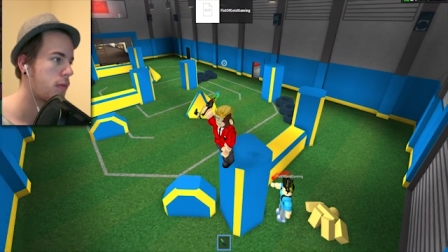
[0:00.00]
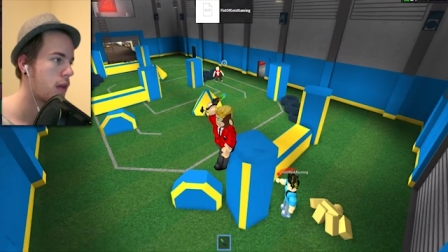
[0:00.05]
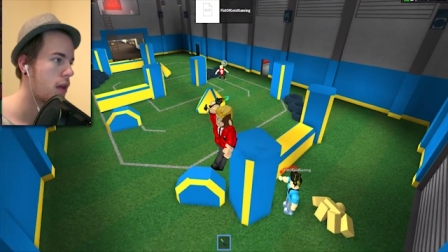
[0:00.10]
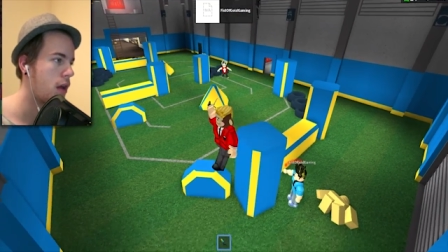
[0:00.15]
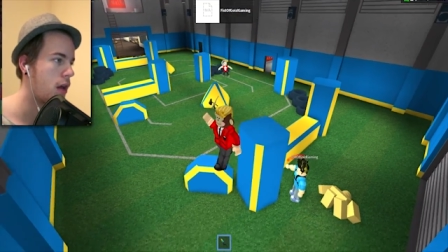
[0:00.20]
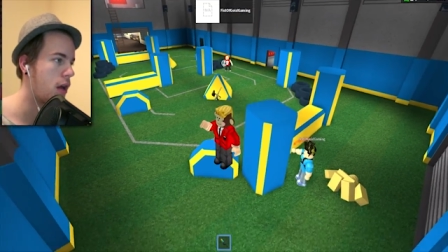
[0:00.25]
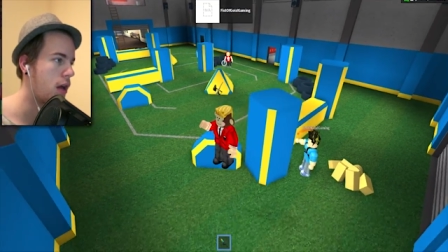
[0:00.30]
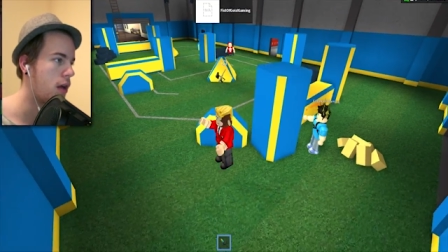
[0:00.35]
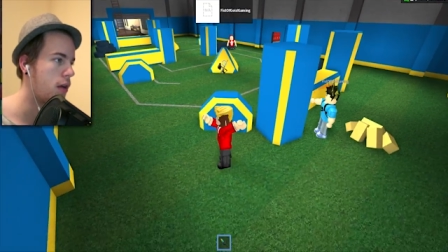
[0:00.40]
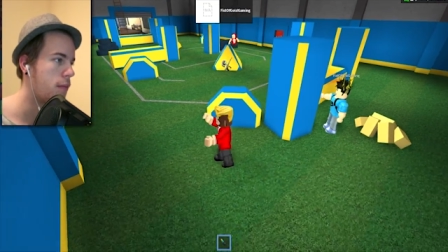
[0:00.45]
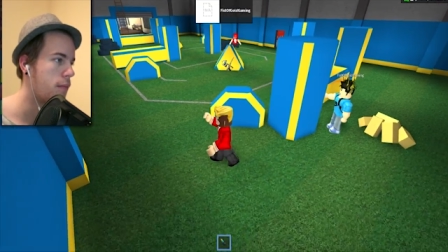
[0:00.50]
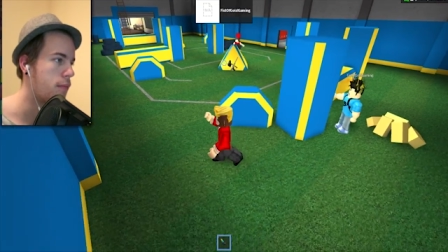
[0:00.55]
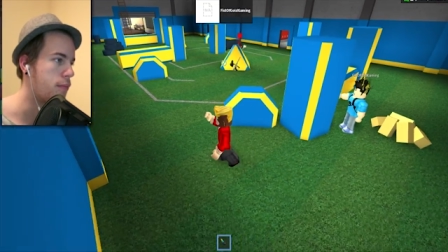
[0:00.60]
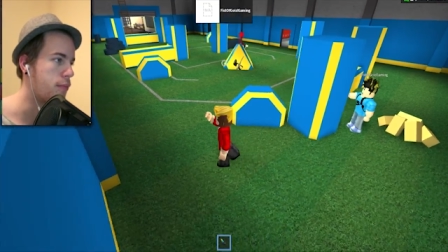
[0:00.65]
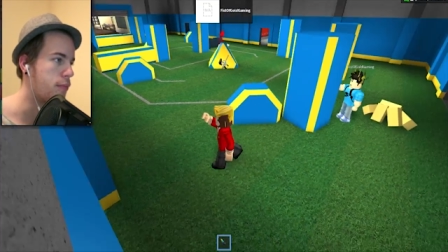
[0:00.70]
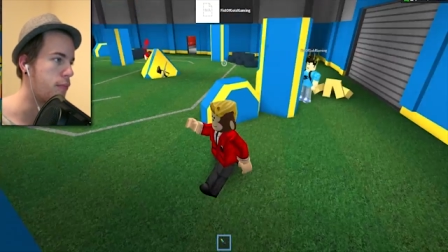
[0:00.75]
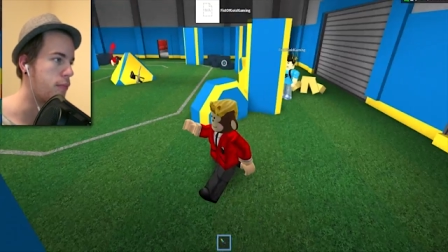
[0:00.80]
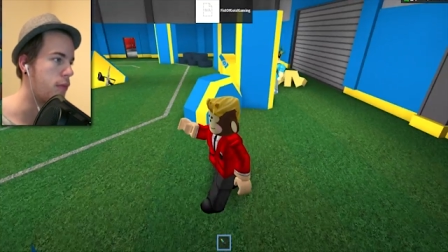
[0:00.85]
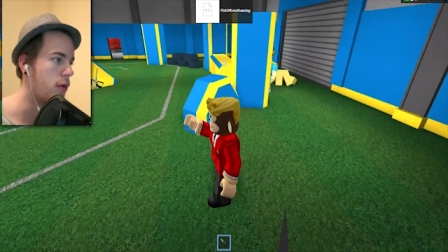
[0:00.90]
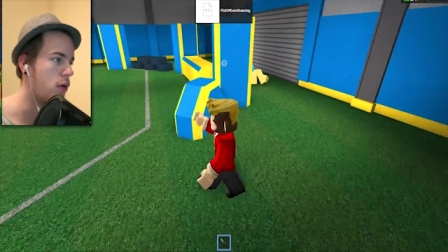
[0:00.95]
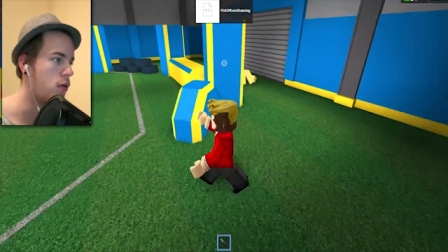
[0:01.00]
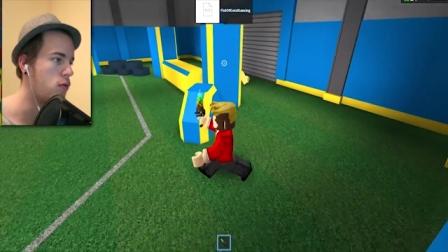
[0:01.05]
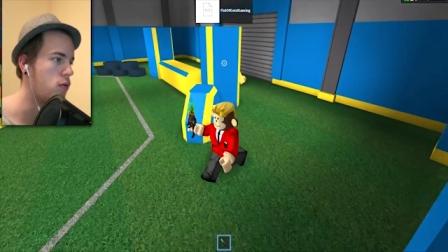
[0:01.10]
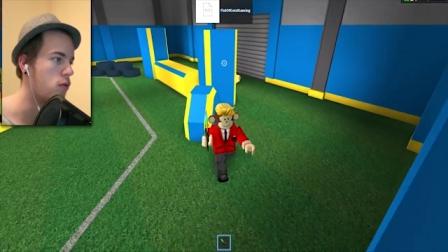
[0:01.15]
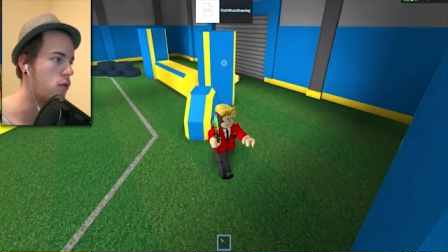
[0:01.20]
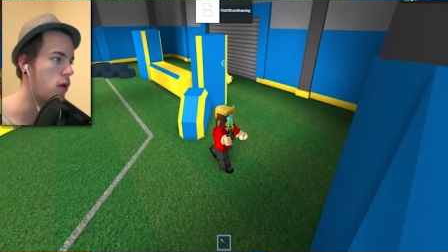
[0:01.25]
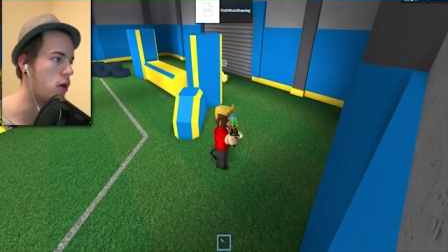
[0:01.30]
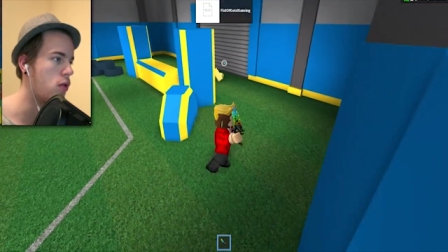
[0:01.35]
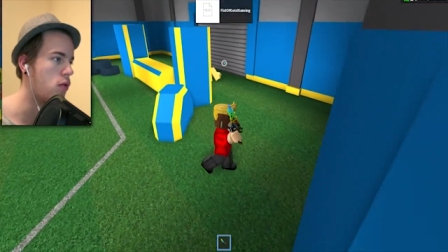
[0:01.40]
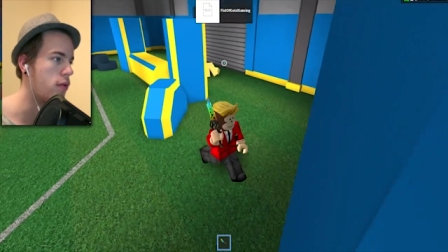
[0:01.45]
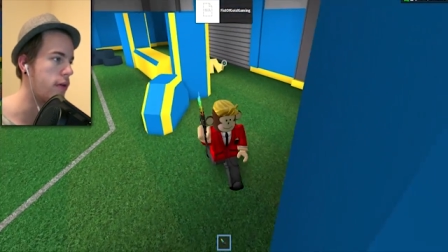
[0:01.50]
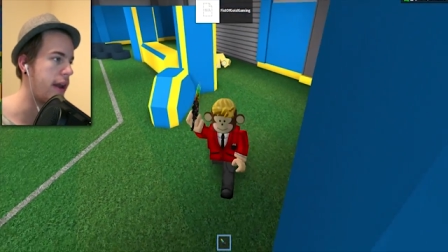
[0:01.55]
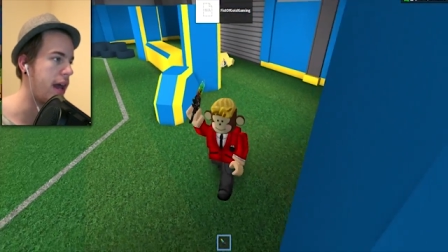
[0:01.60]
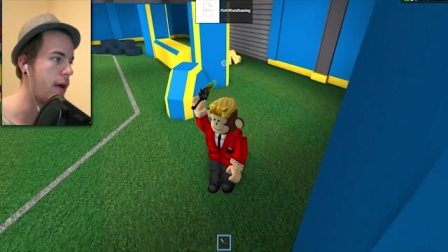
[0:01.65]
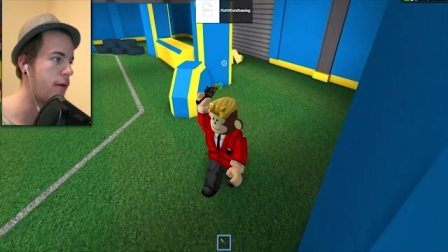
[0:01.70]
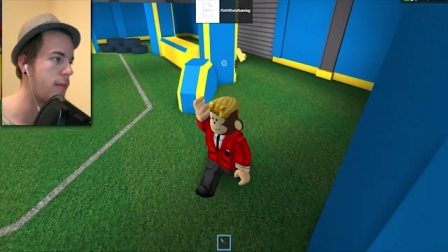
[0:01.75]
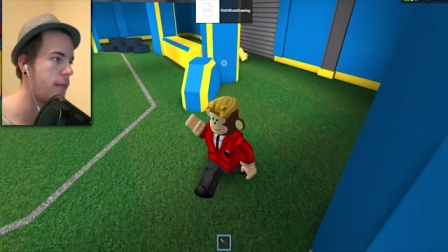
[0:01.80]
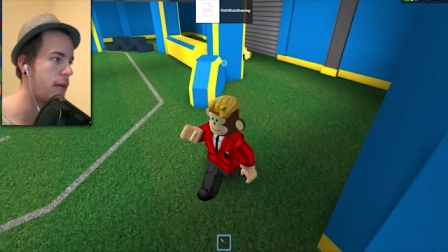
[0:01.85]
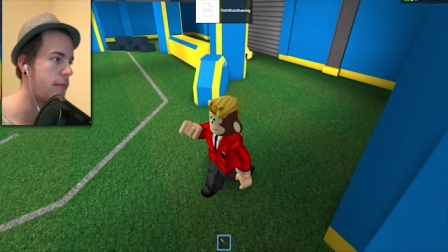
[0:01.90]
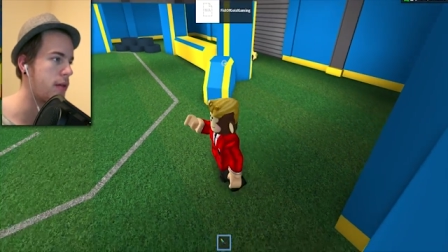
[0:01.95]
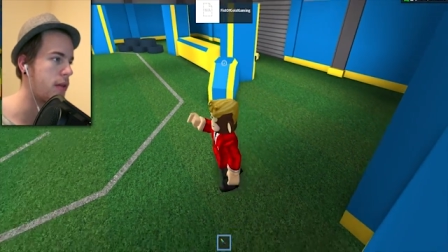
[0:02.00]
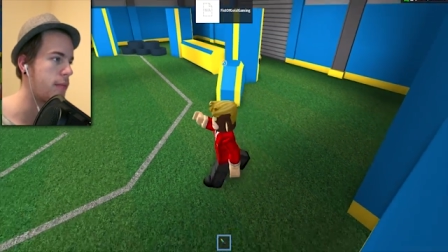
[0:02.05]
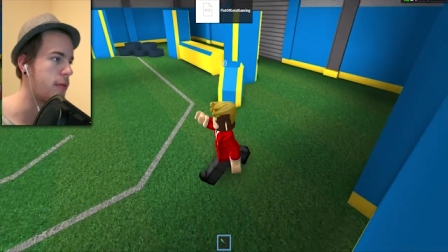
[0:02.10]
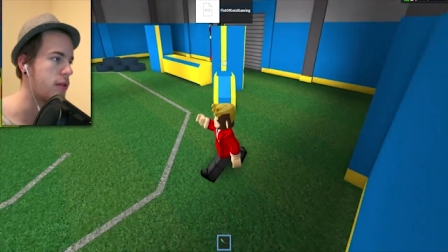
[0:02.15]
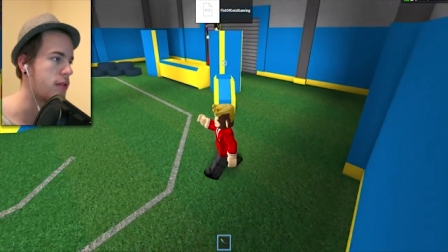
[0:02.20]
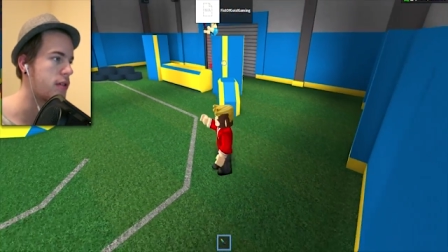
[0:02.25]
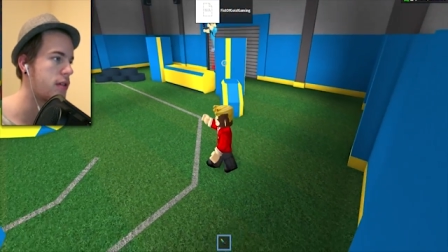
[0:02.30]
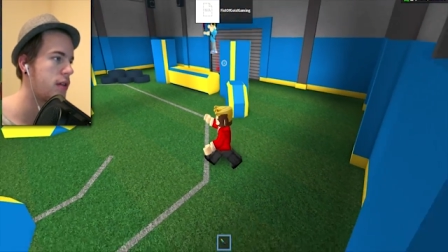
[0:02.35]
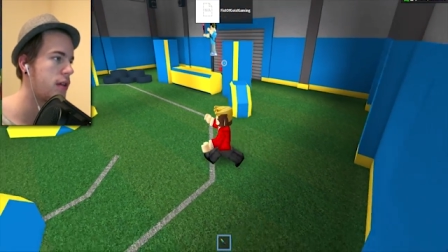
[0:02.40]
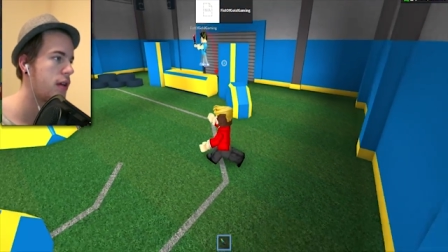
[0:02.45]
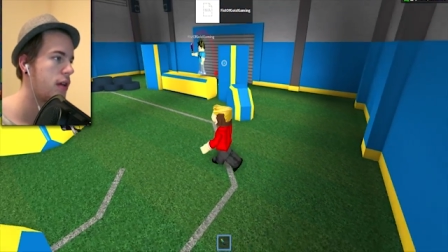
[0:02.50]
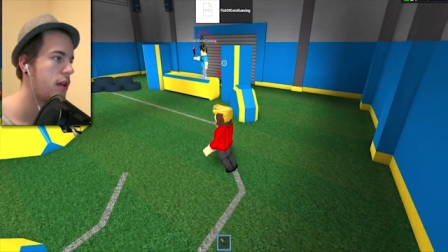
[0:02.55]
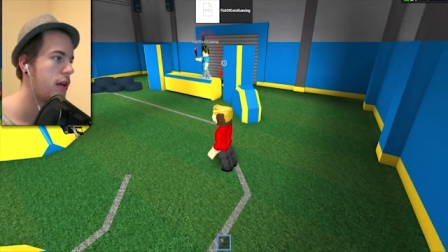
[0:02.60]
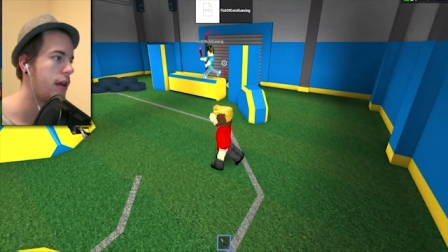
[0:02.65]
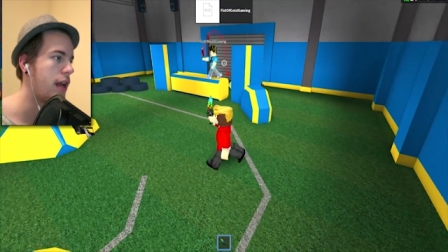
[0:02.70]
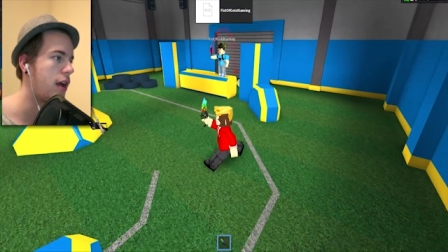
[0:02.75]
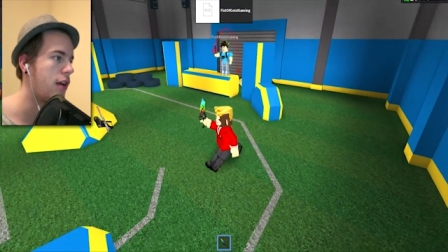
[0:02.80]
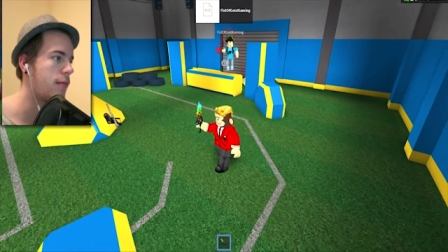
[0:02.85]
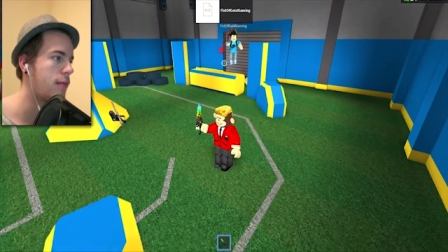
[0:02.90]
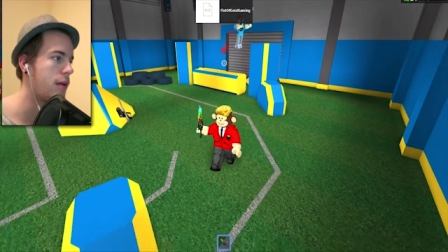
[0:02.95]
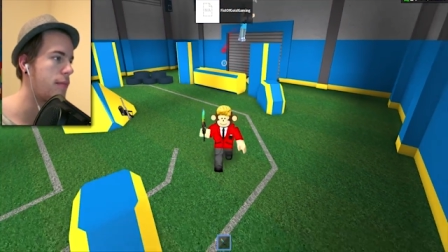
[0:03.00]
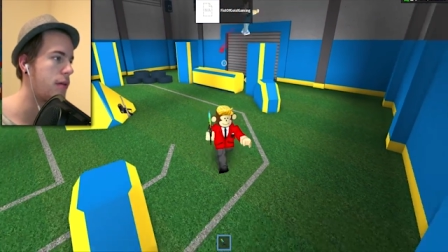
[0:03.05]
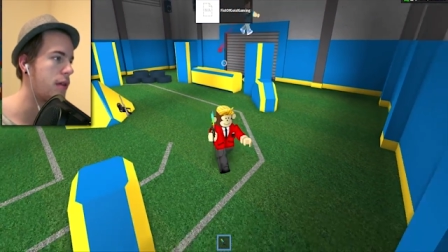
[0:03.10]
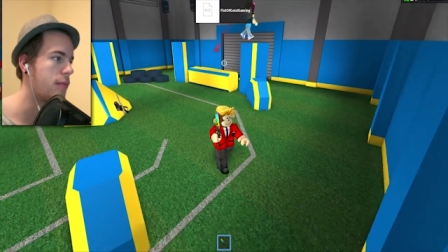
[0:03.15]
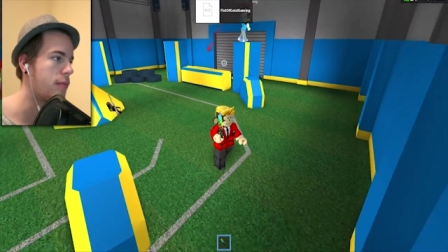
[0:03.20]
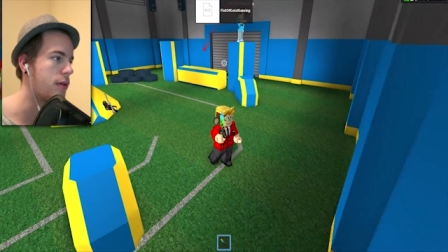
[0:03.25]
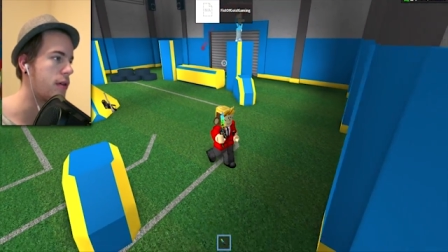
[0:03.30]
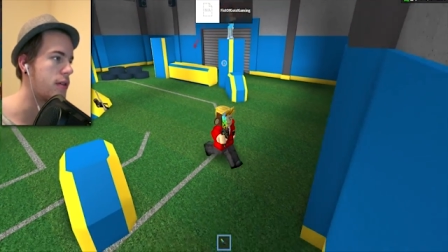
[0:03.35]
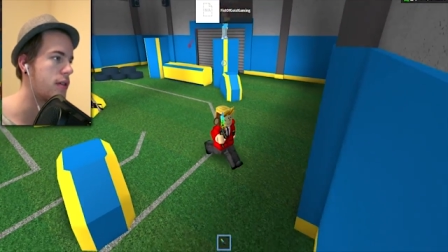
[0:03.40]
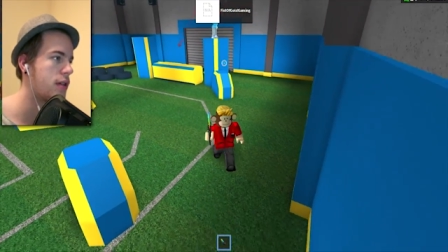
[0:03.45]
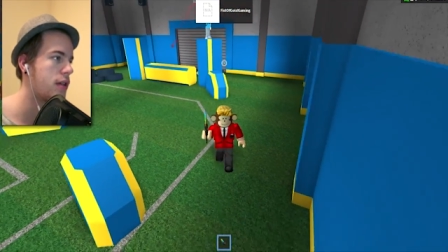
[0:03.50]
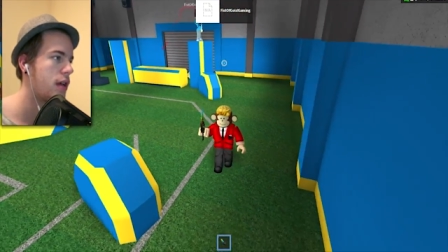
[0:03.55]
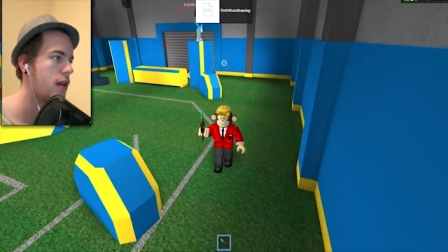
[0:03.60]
Uh... Oh, oh, now he might be the person. Now he might be the person.